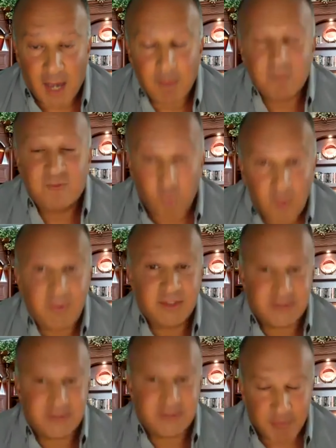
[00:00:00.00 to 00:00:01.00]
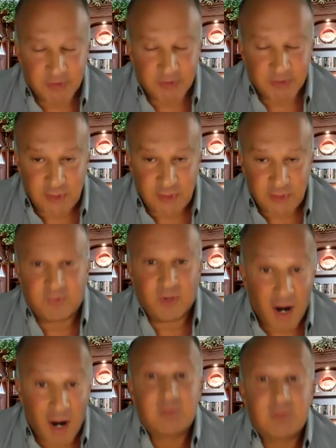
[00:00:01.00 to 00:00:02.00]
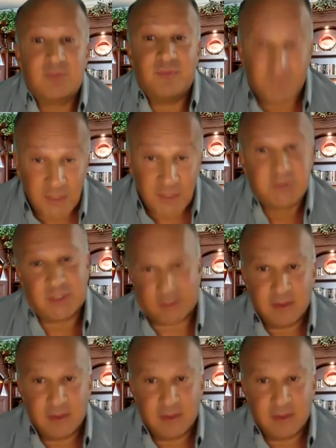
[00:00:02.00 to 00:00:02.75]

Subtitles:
for this opportunity, for Art's vision,